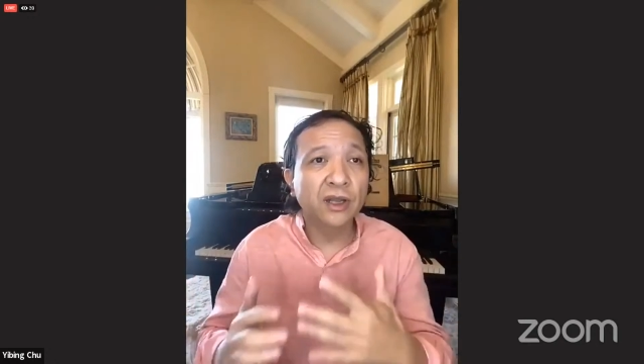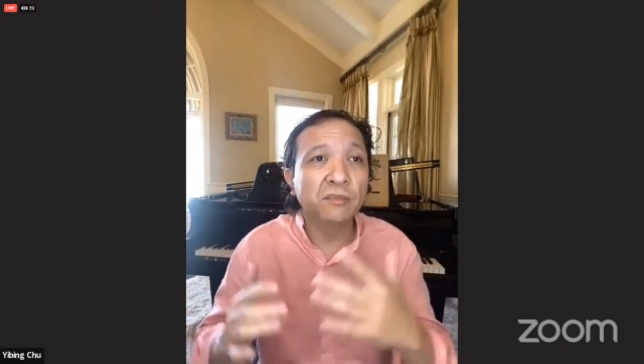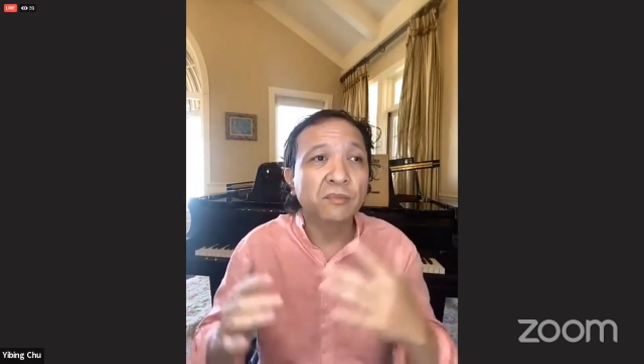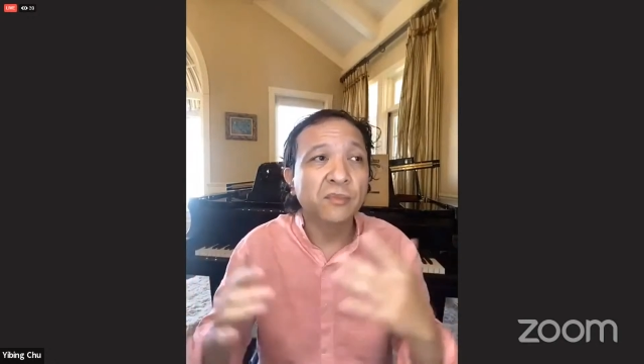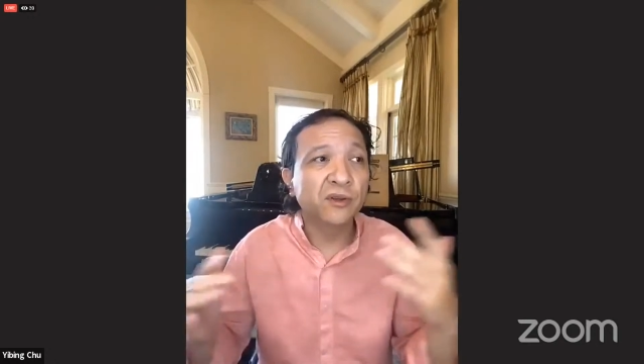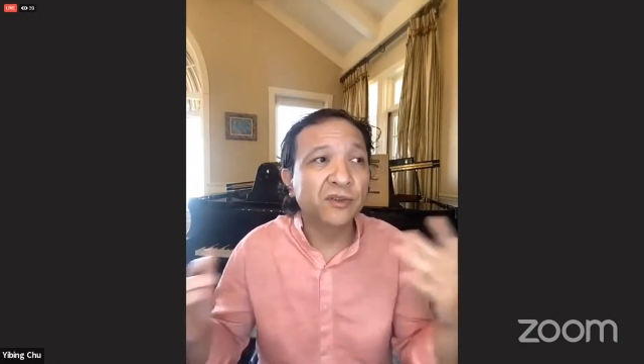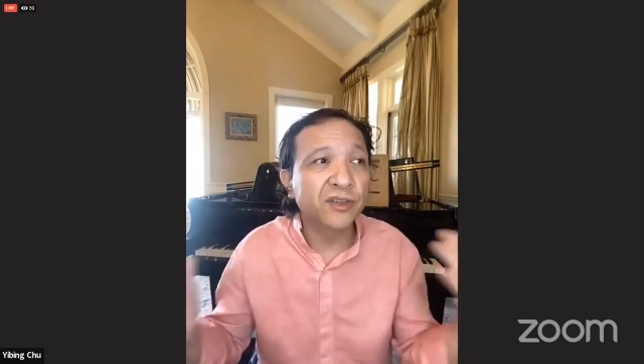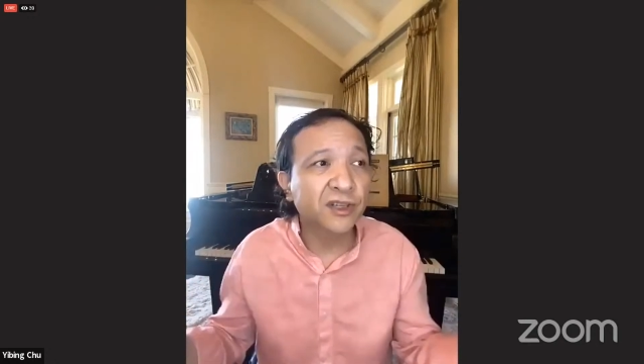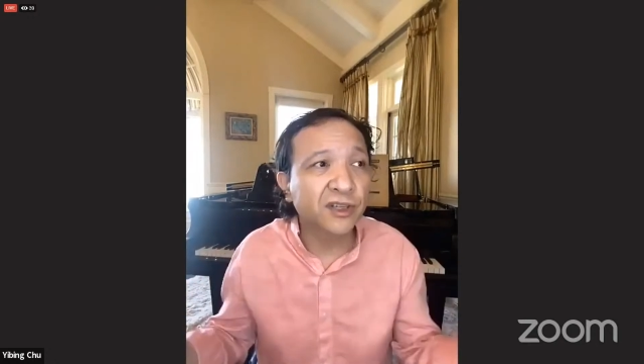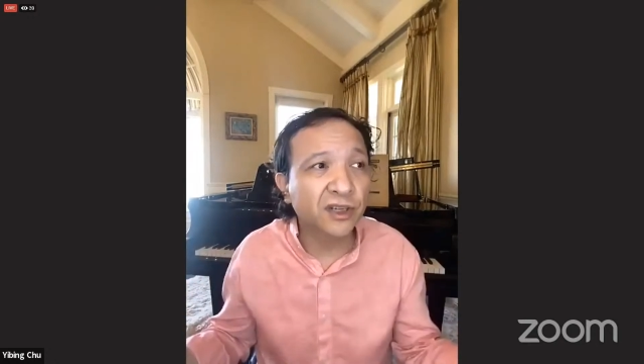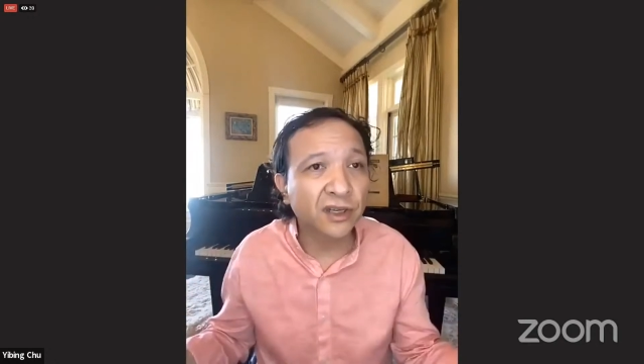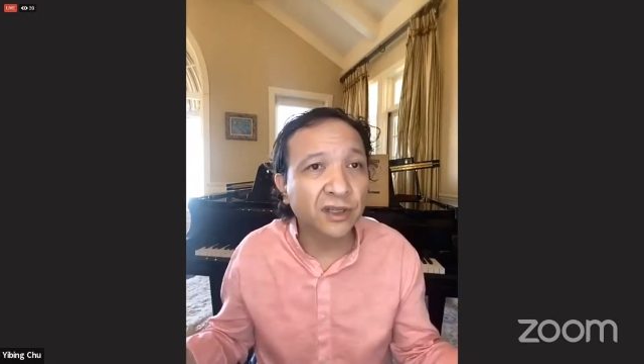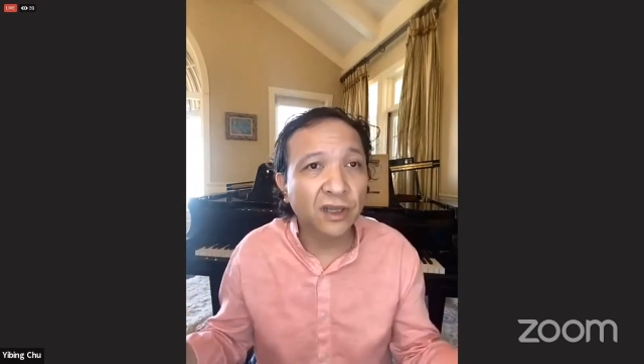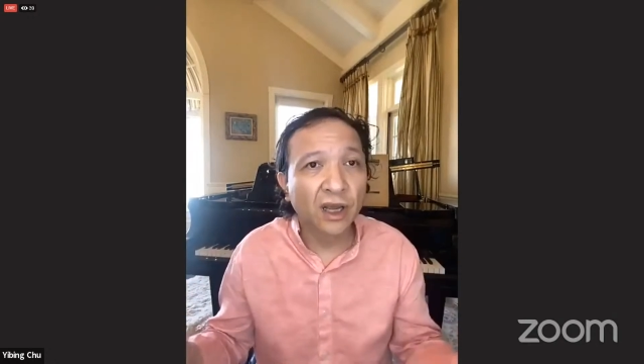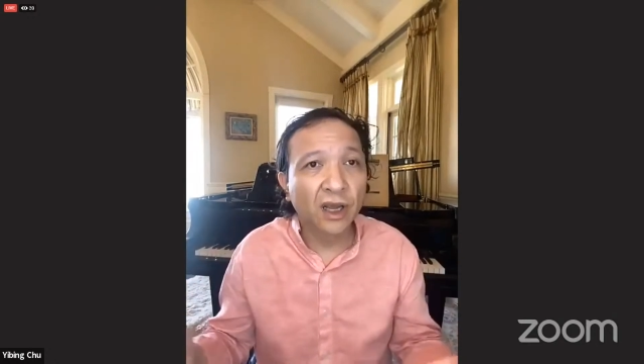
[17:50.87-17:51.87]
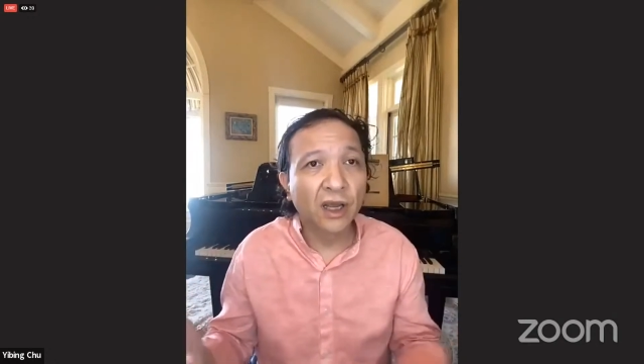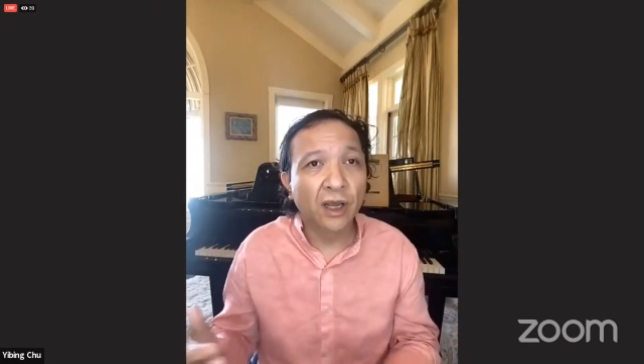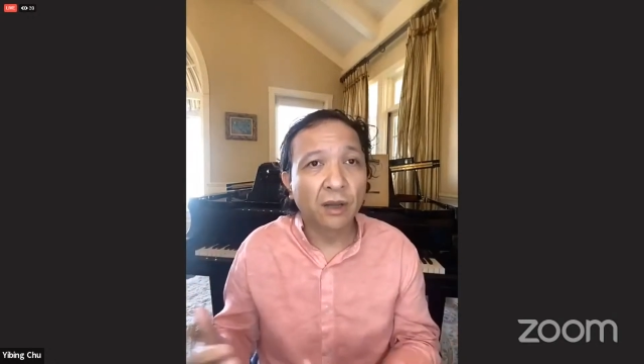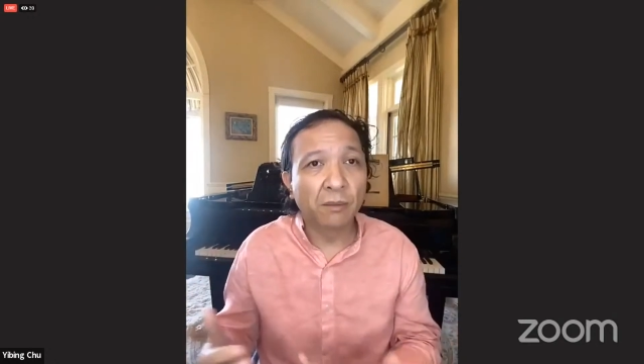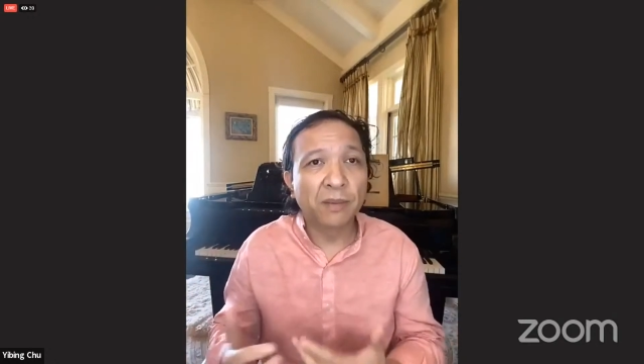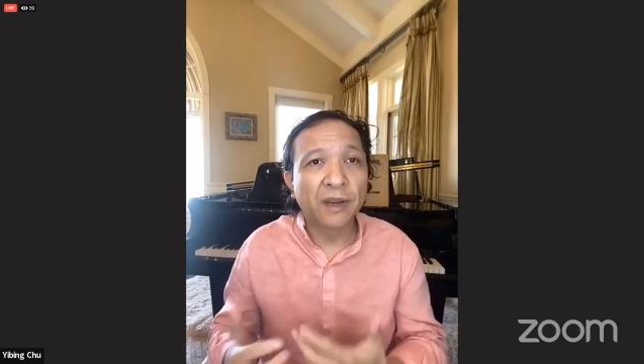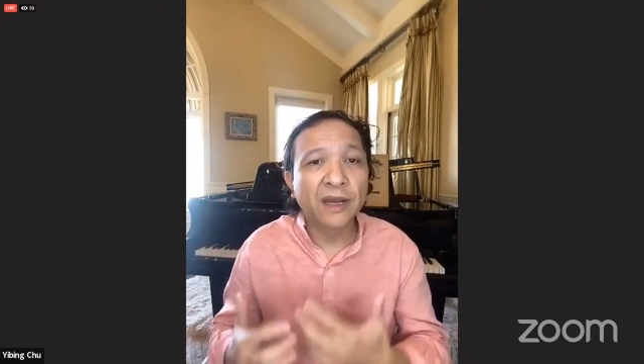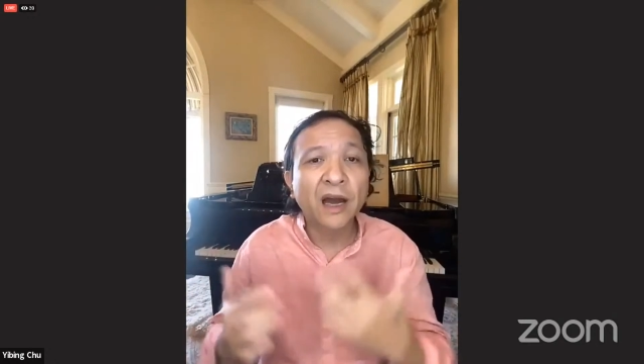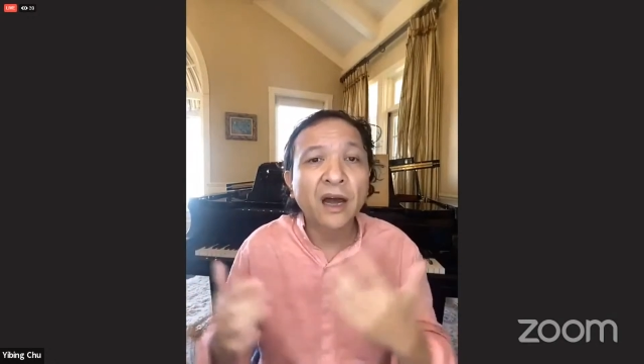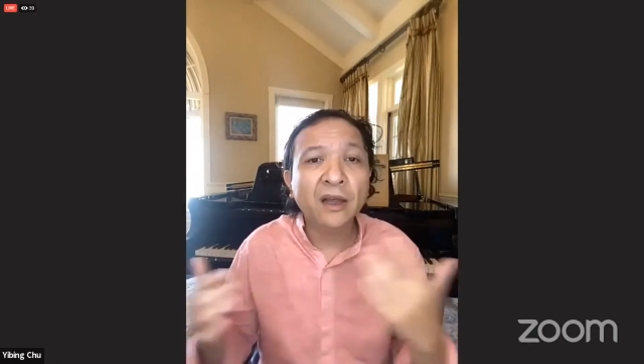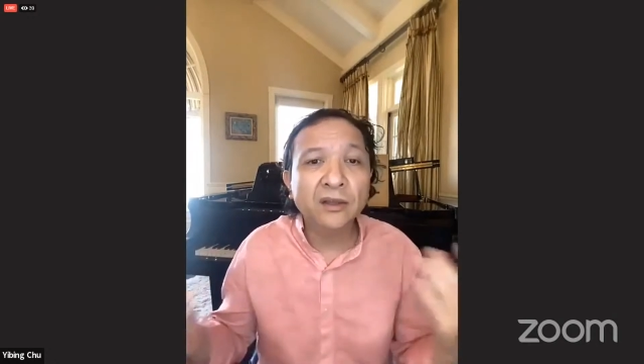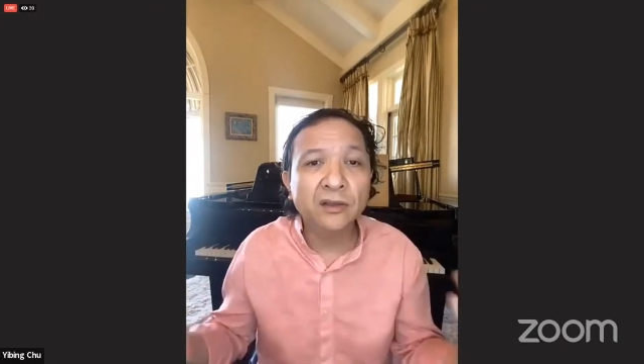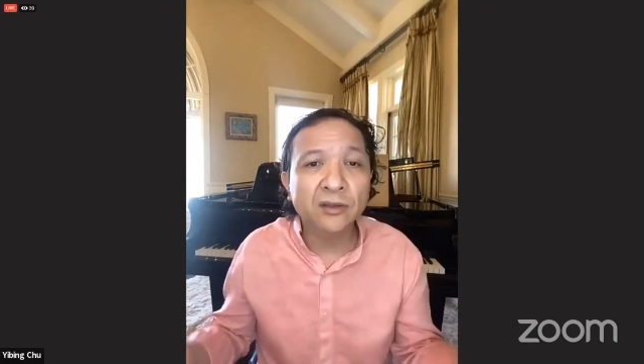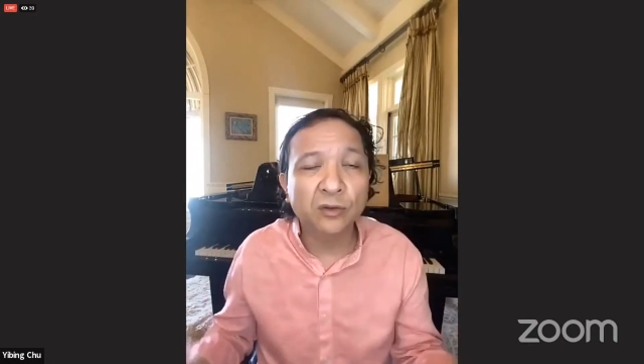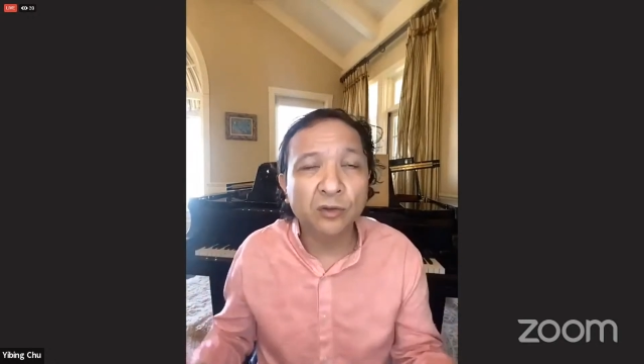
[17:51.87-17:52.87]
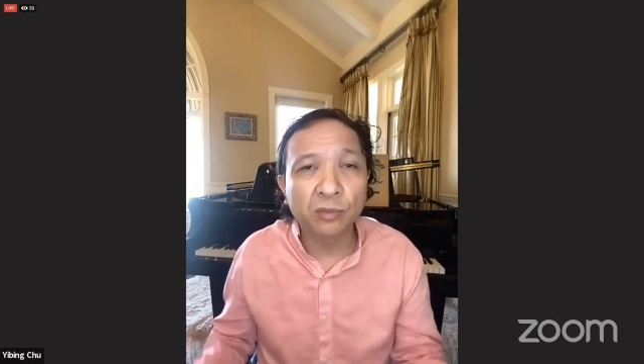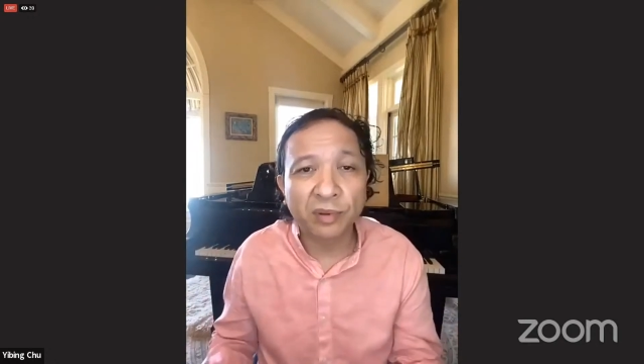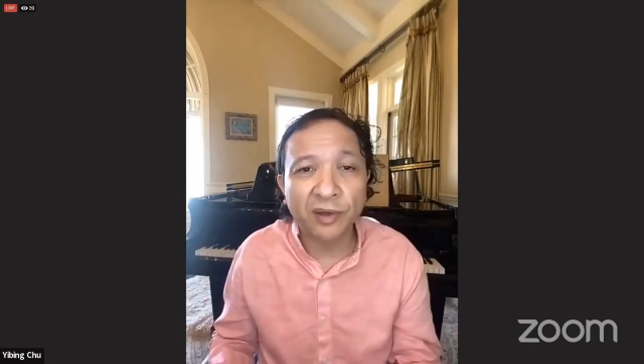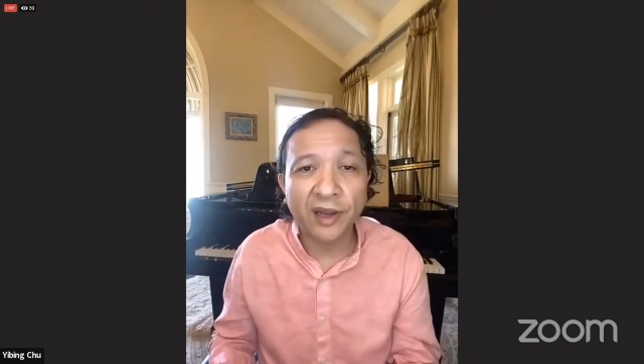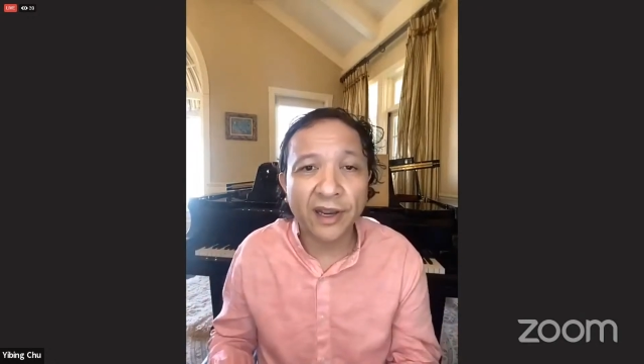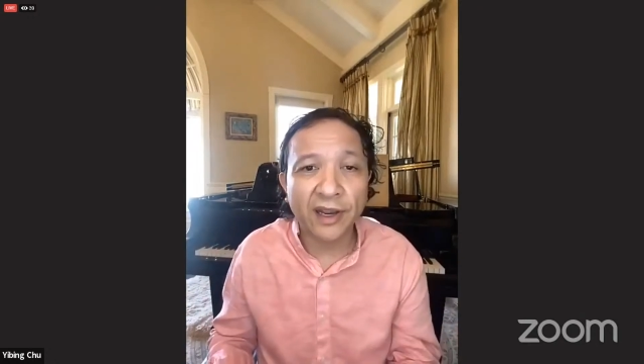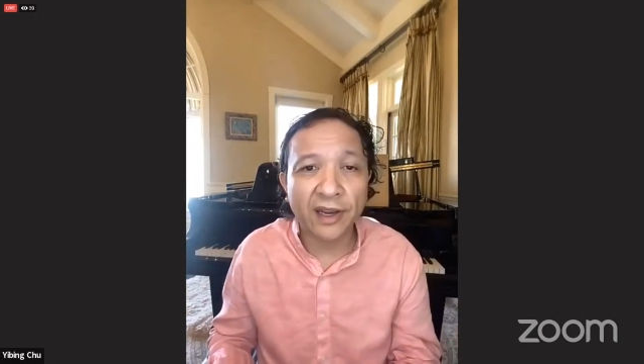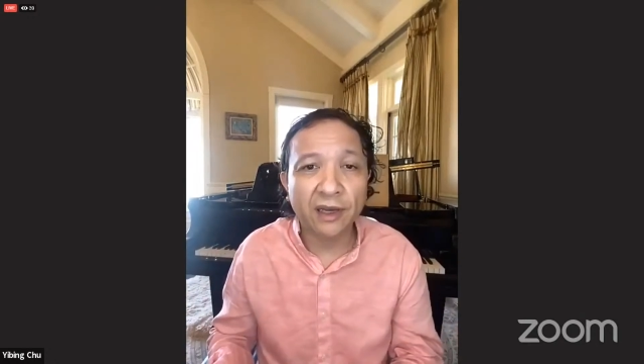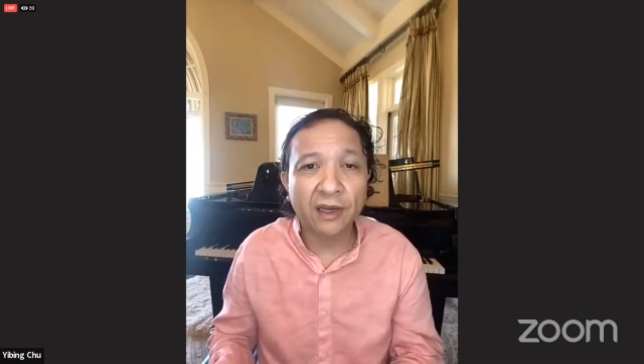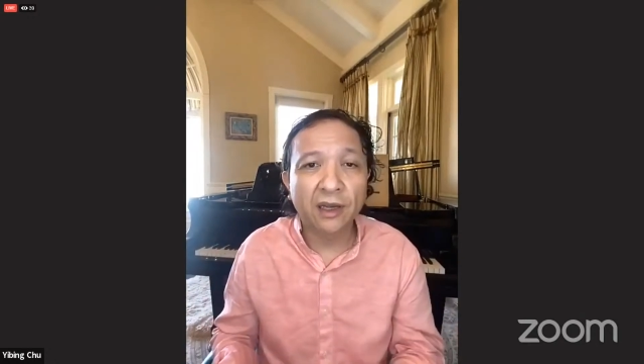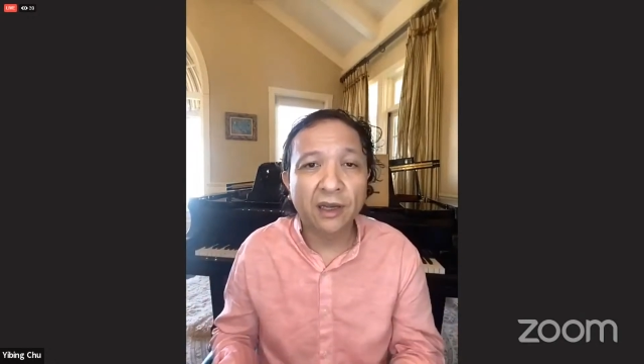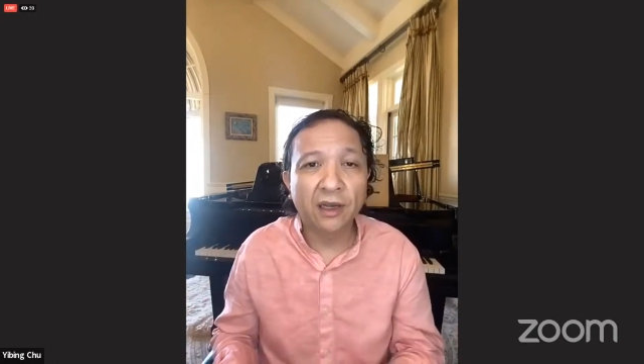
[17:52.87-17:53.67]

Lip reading: musician began to play